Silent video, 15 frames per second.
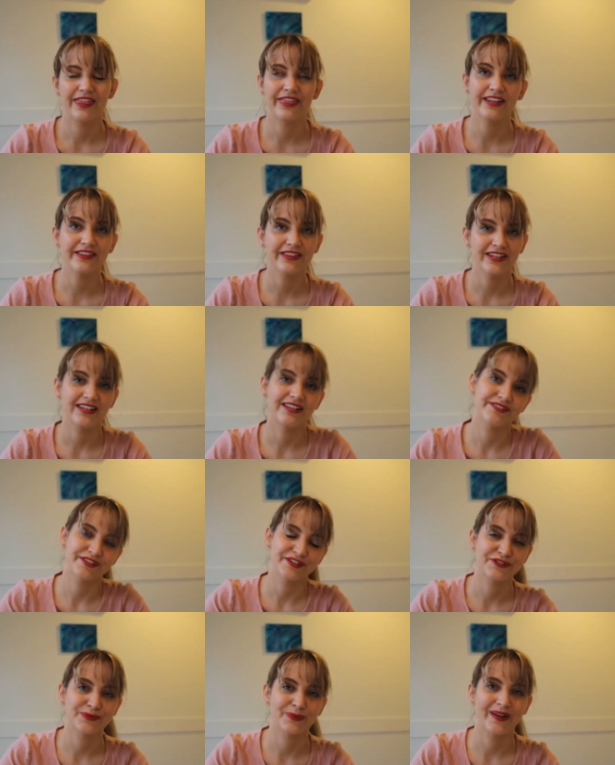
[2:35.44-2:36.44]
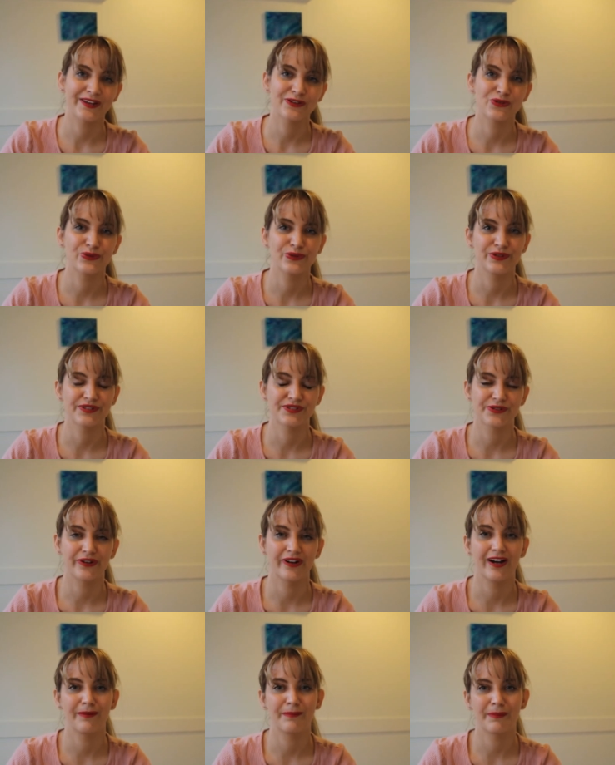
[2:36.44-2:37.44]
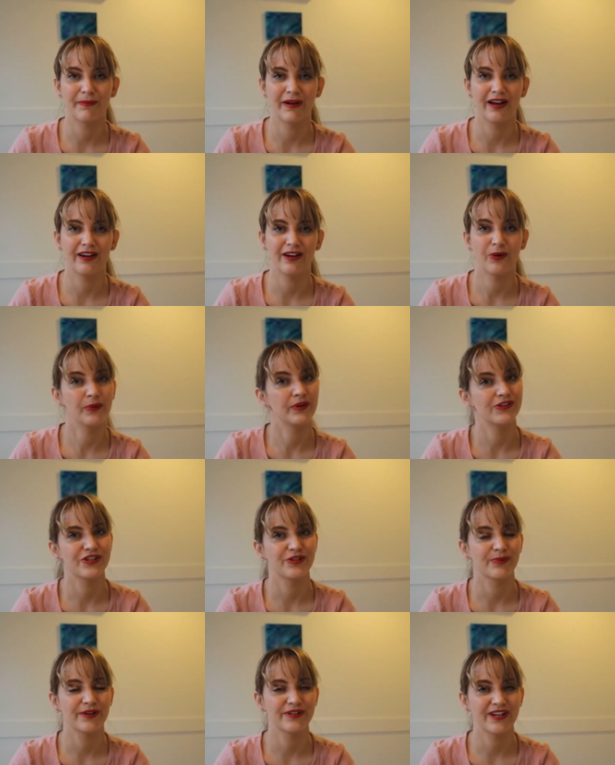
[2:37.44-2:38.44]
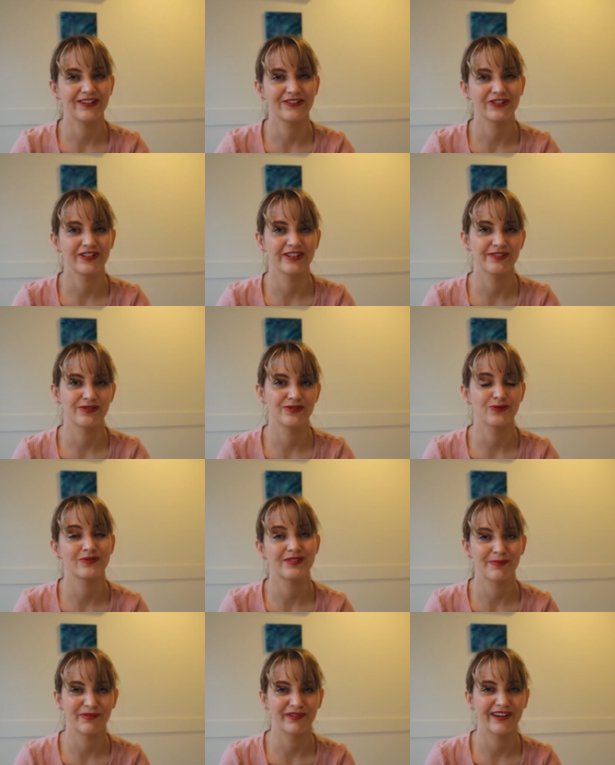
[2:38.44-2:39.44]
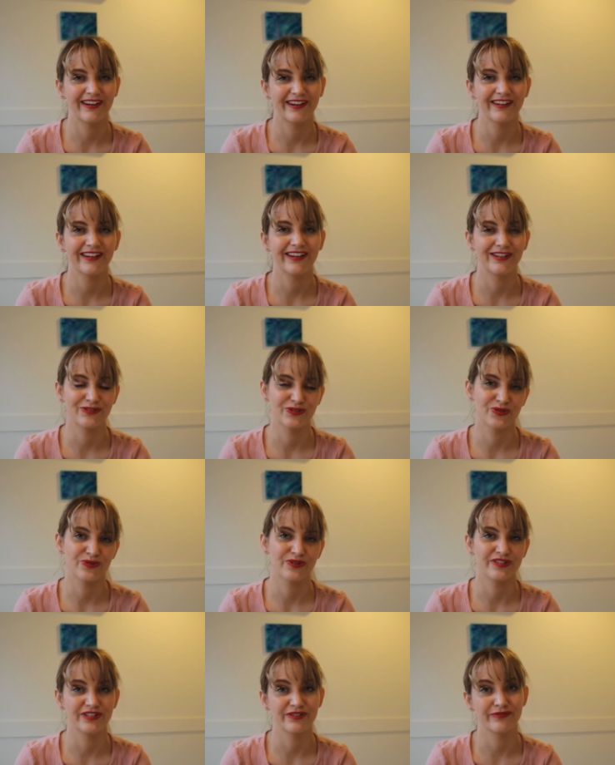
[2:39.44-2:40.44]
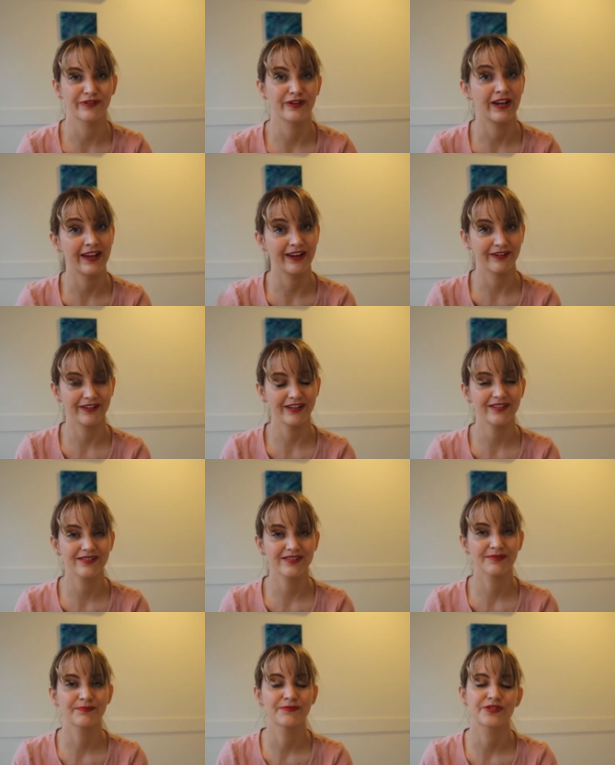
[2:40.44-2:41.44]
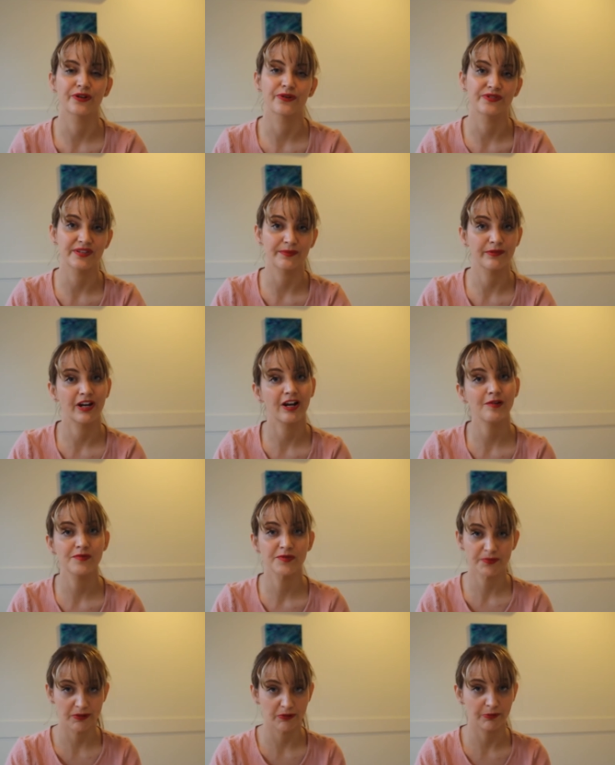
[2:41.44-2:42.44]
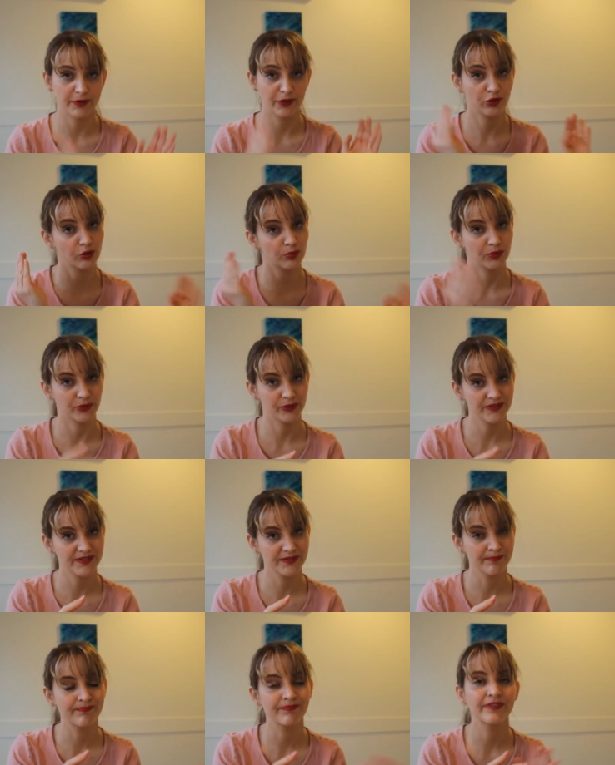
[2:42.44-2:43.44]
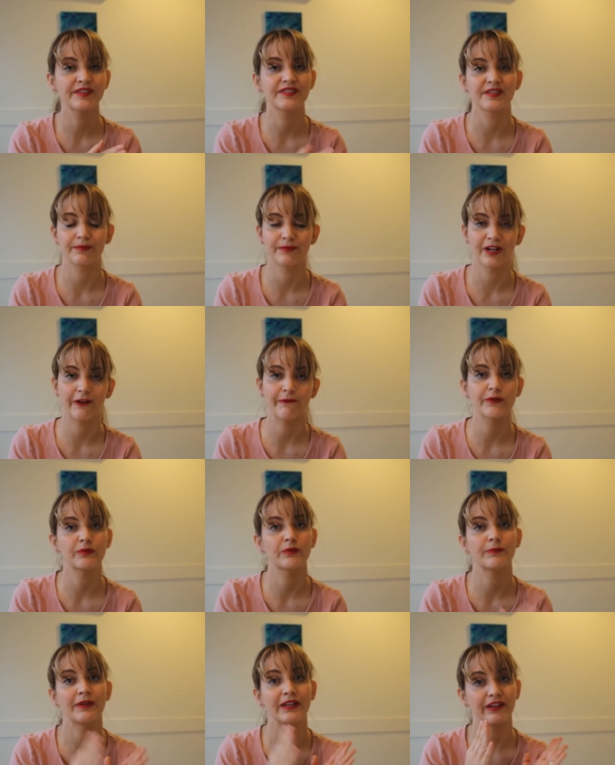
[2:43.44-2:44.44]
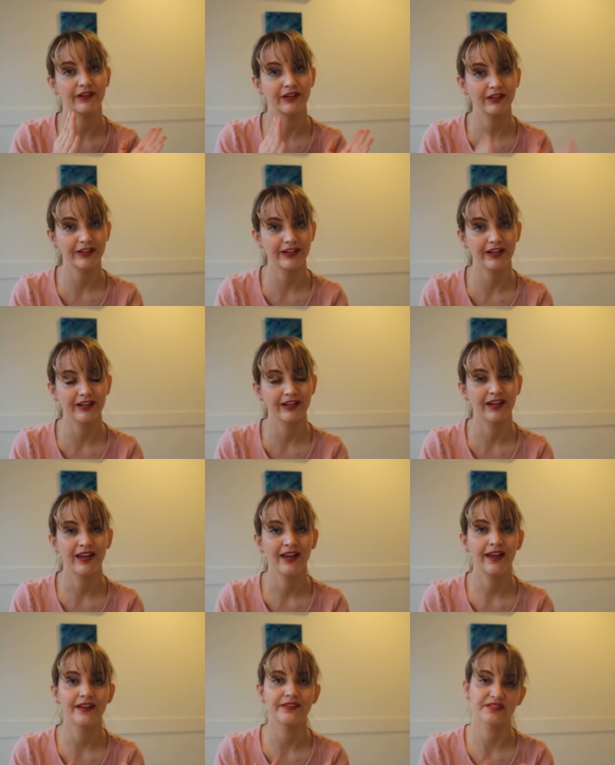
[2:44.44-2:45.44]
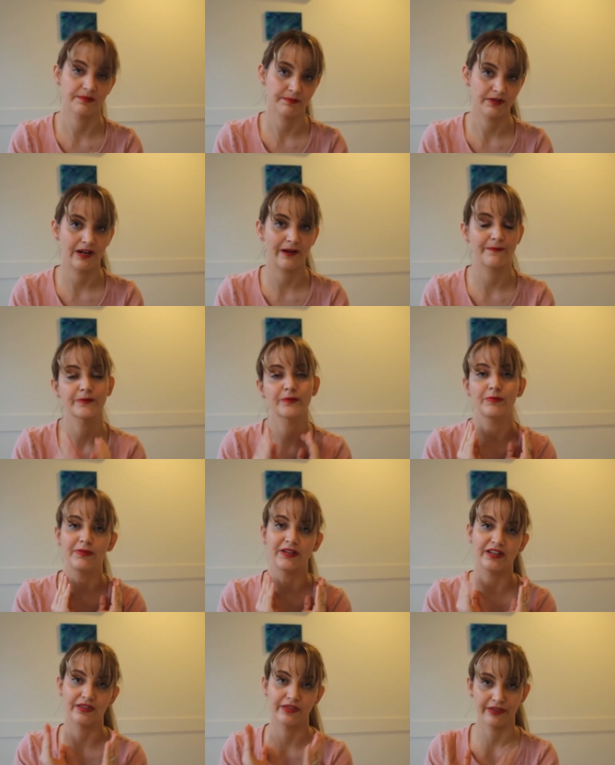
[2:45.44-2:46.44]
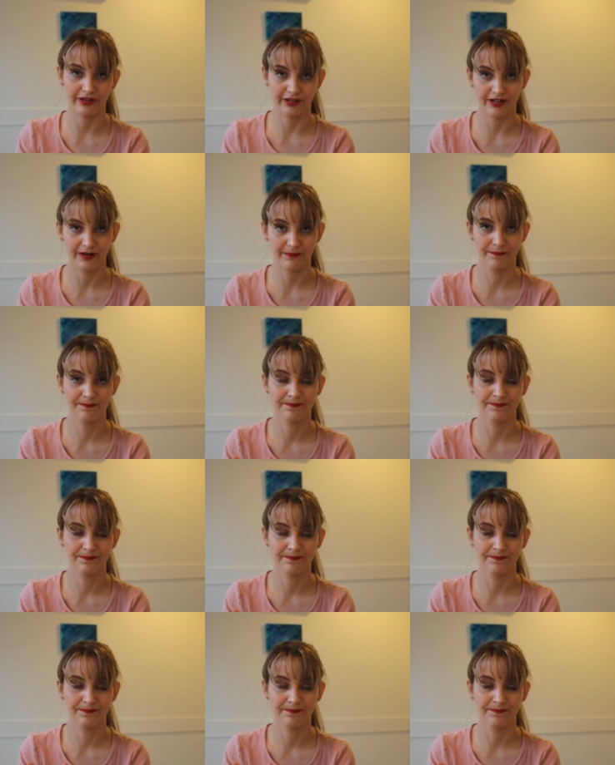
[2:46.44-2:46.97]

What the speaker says: think the easiest way to describe my ONG rotation is to separate it into the different areas. So sometimes we would be on the wards, sometimes we'd be in clinic, and sometimes we'd be in theatre.